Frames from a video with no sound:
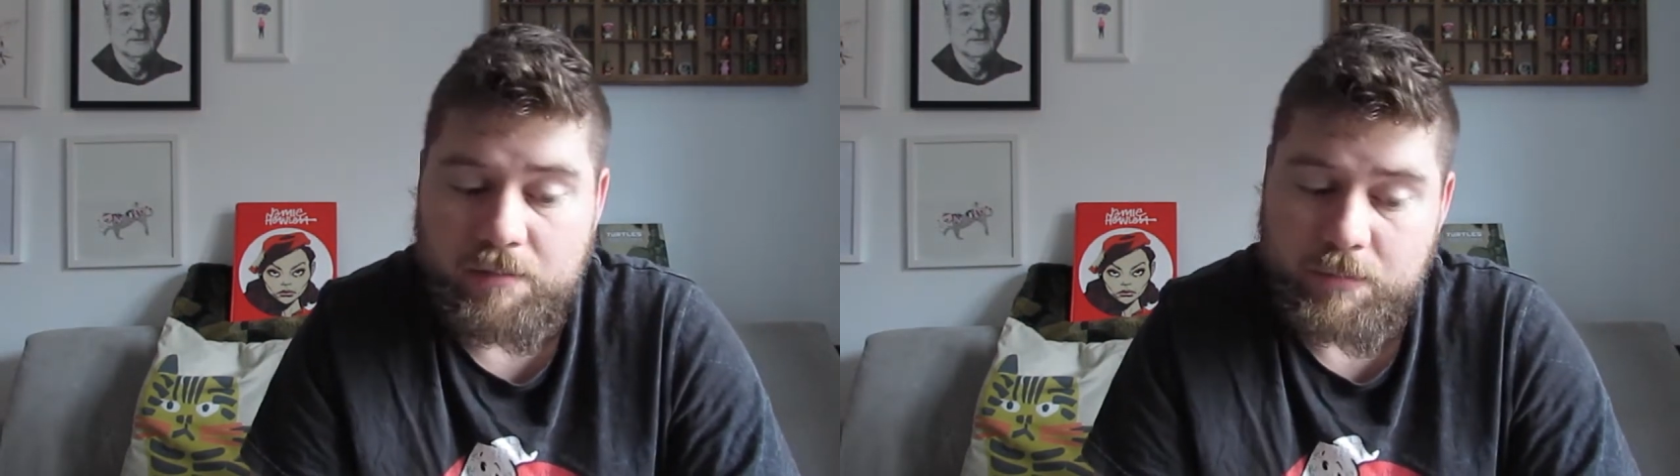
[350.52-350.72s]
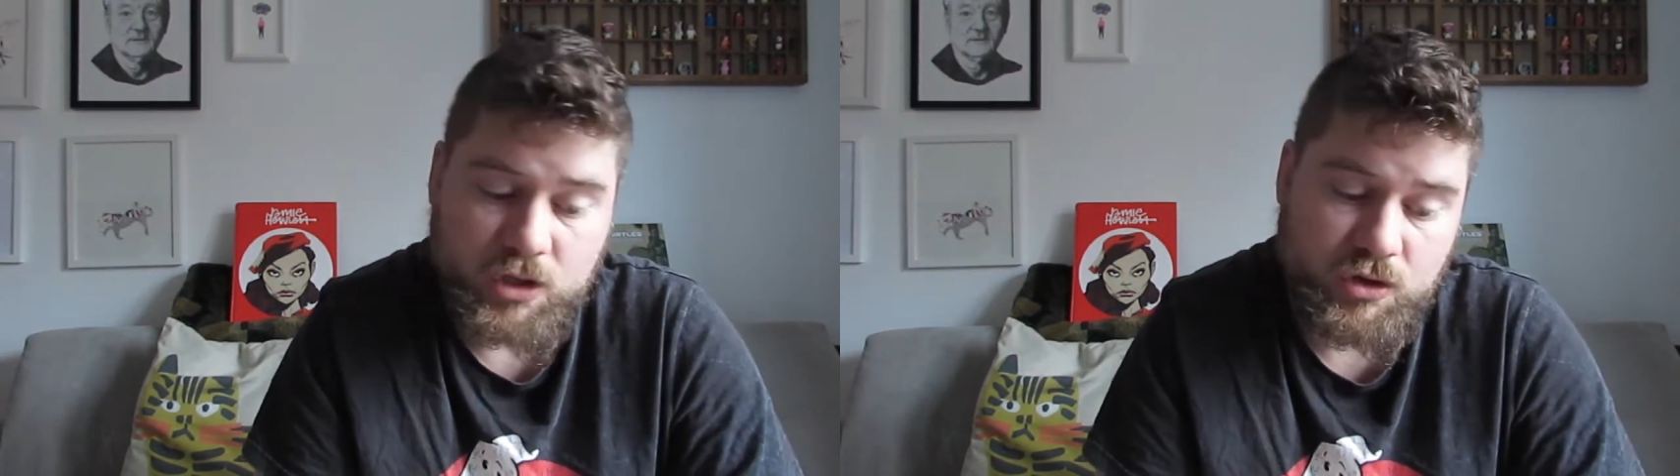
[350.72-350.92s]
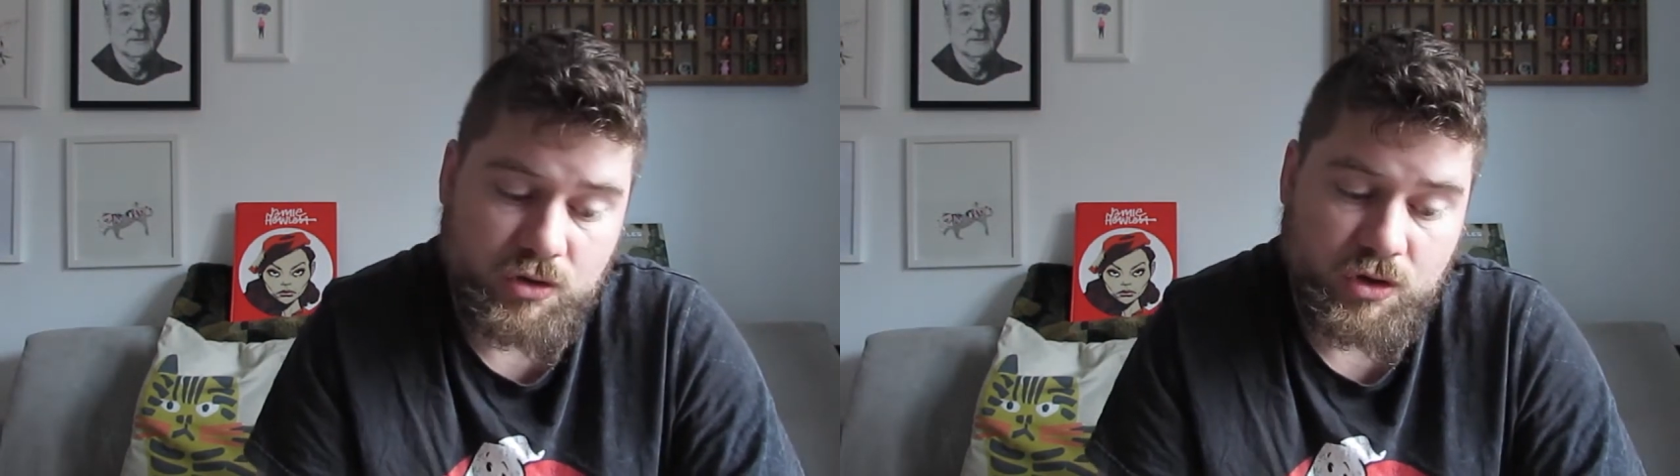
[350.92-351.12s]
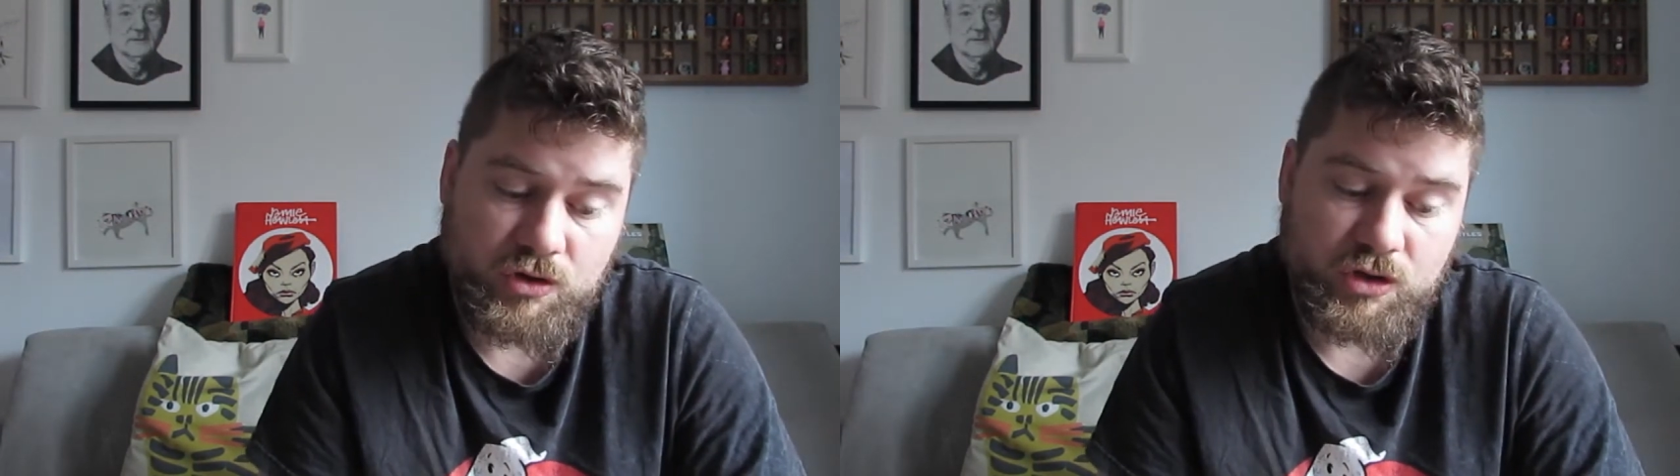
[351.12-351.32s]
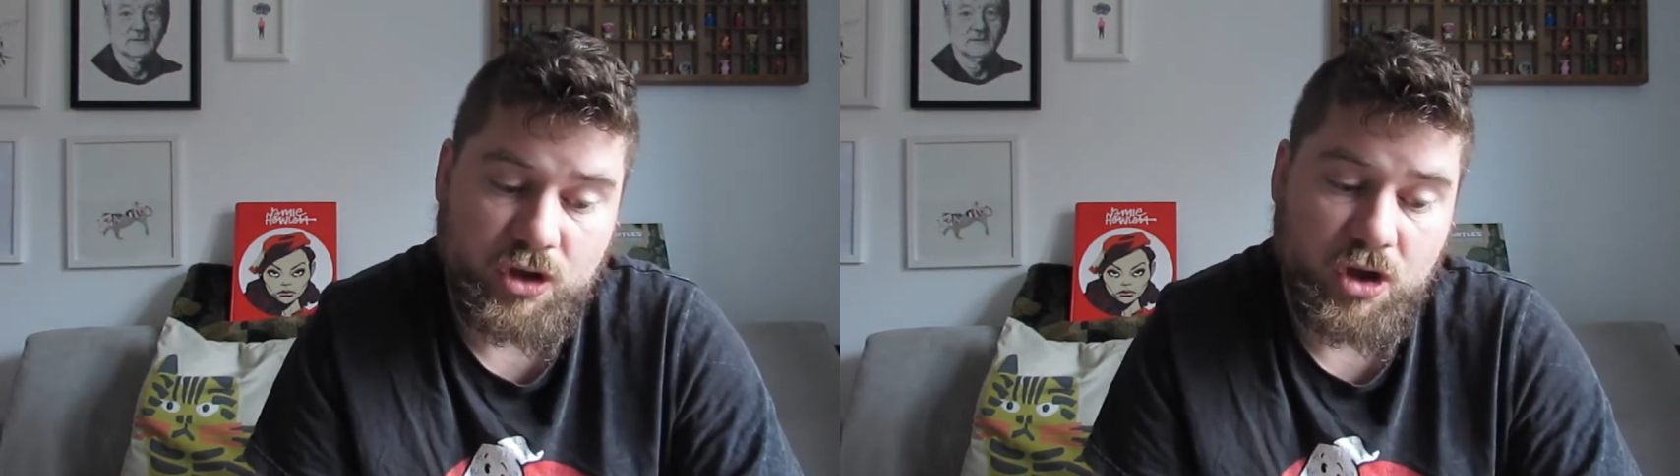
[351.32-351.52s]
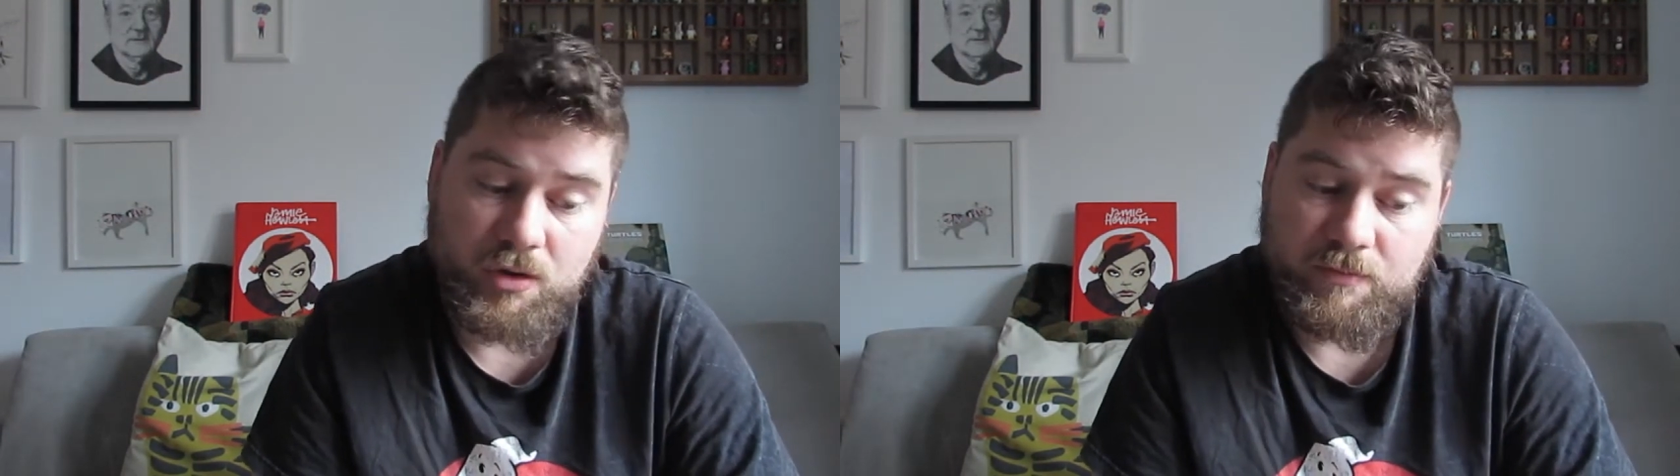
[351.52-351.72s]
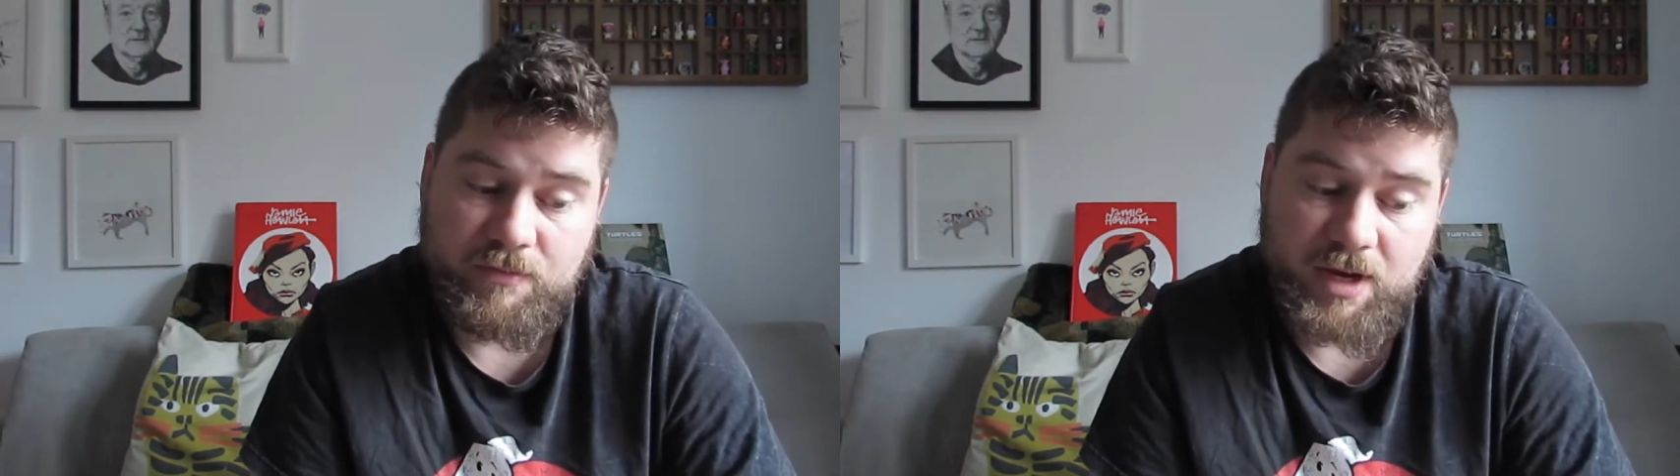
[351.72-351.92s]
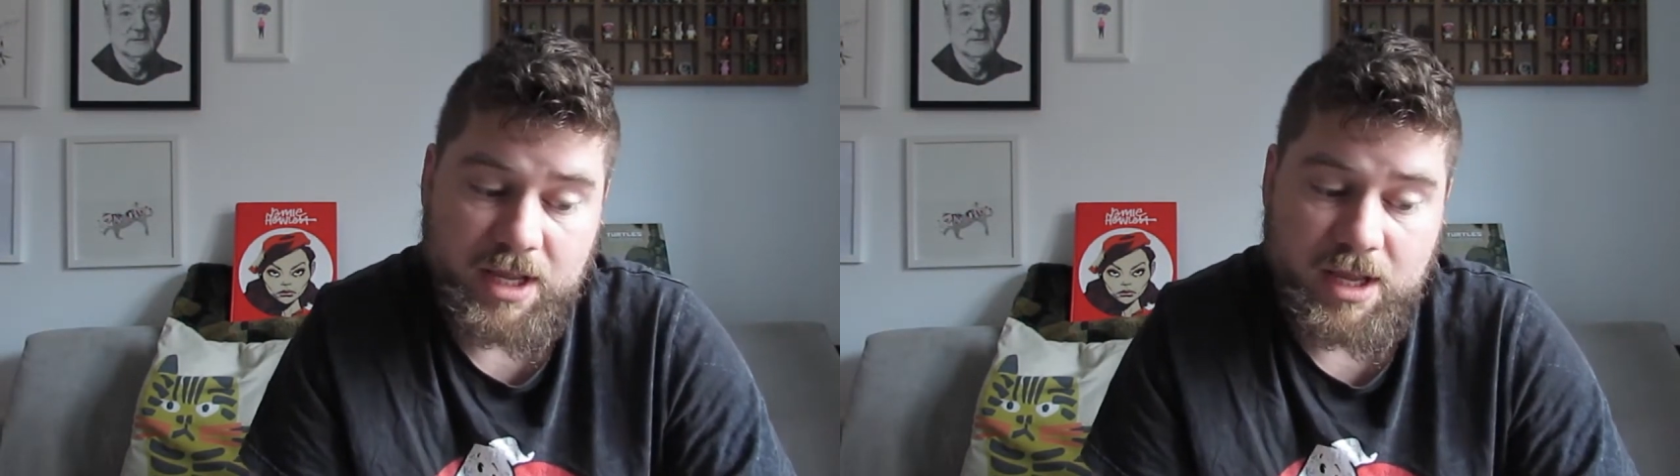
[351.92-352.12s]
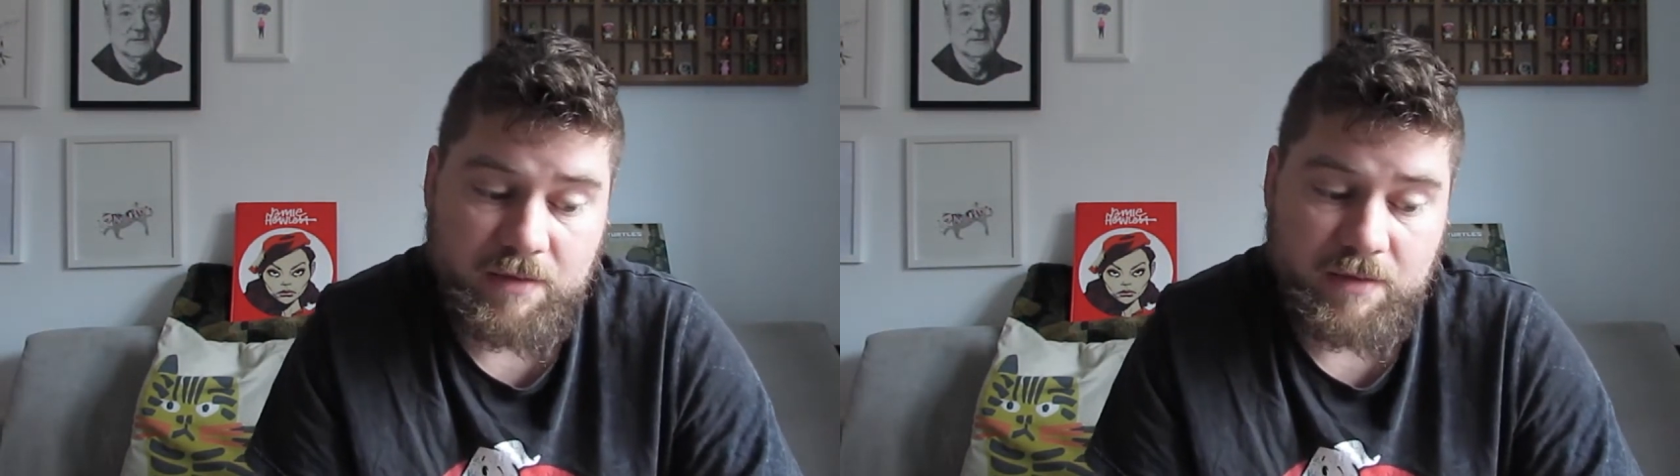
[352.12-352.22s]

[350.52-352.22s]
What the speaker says: You could, hopefully,